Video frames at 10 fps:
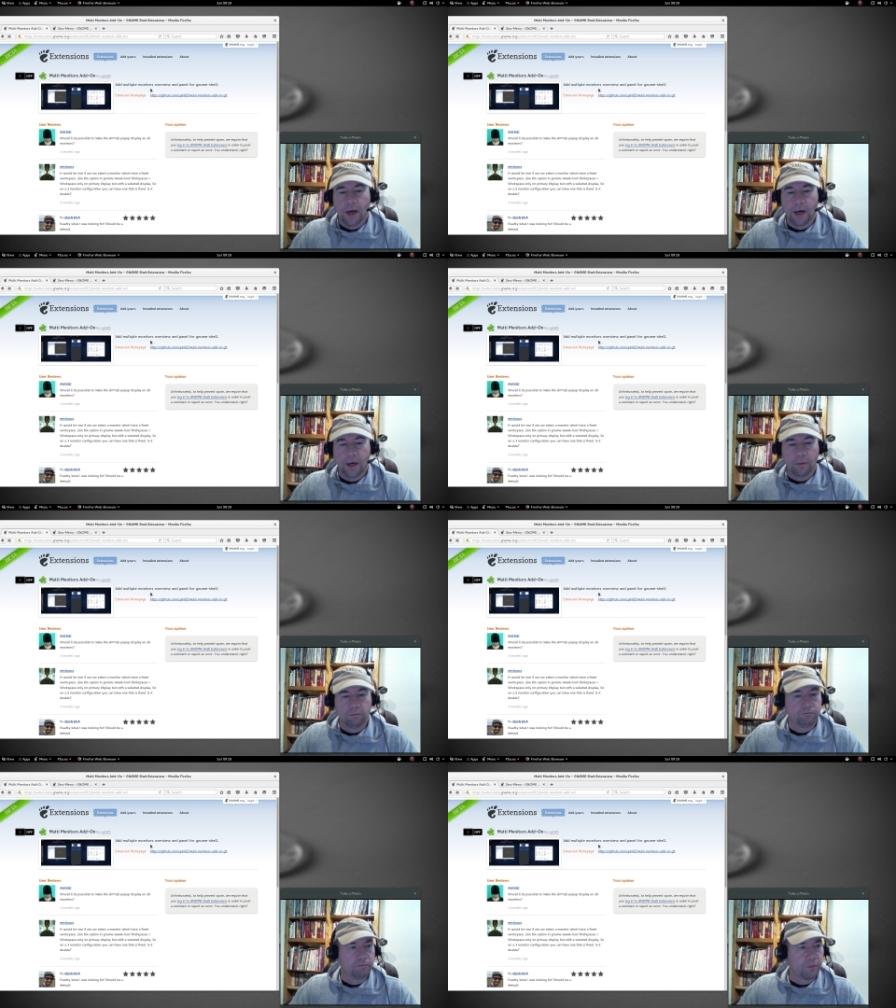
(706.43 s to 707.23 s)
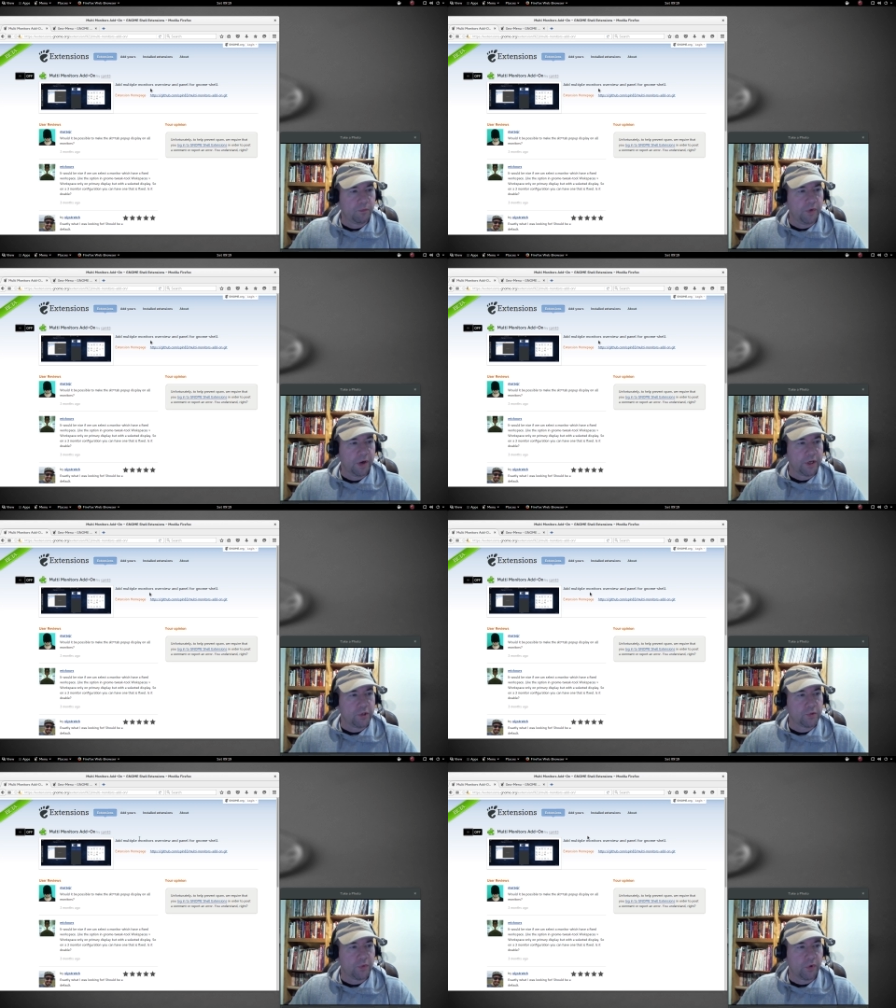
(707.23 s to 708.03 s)
Um, Very
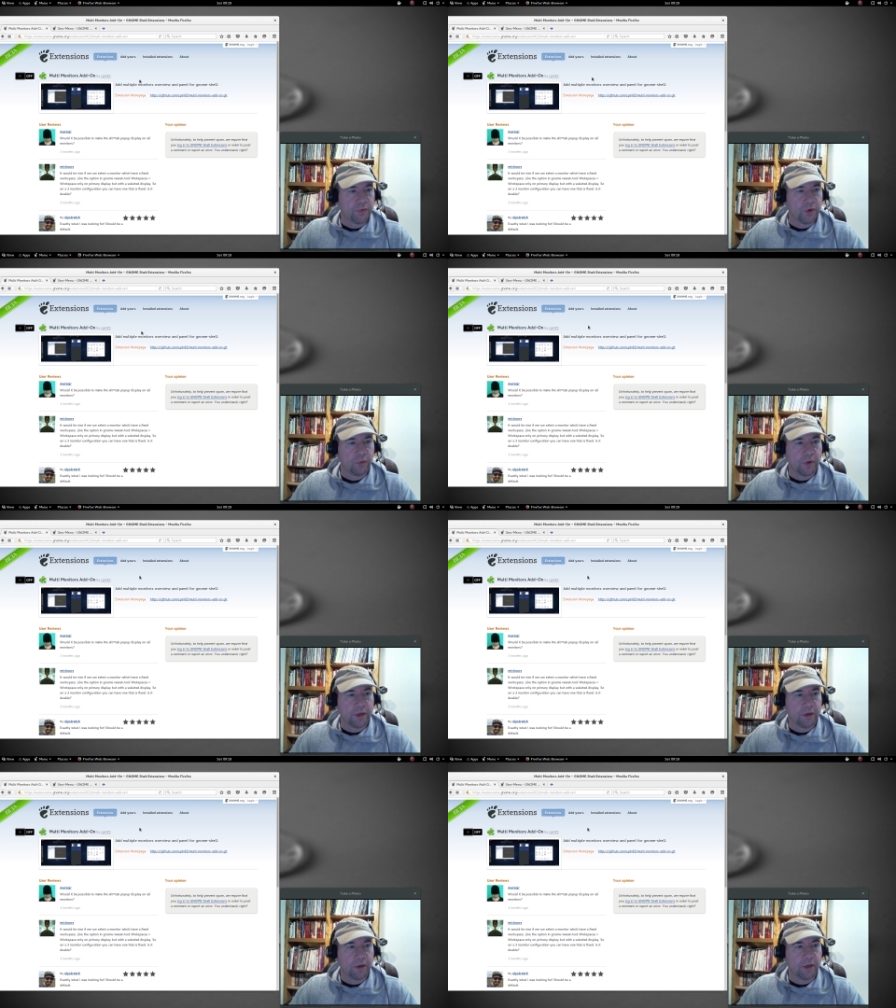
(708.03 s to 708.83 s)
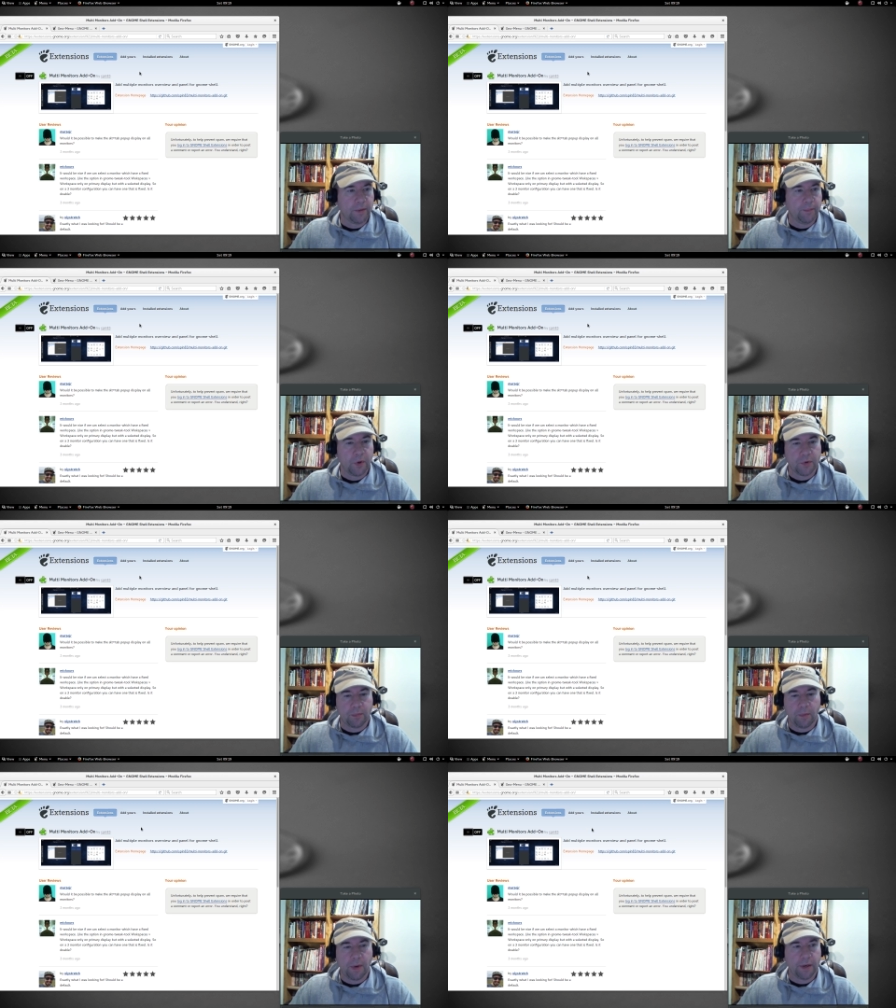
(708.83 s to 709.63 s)
useful if you're running uh,
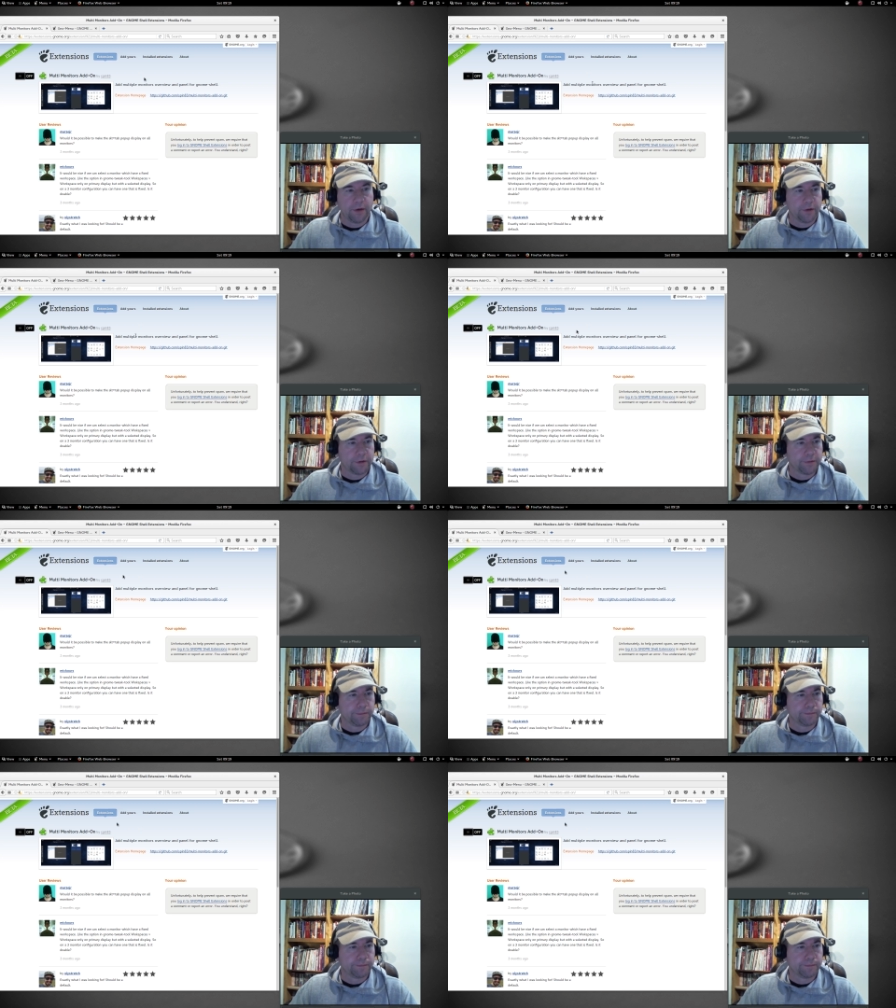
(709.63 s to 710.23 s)
multiple monitors.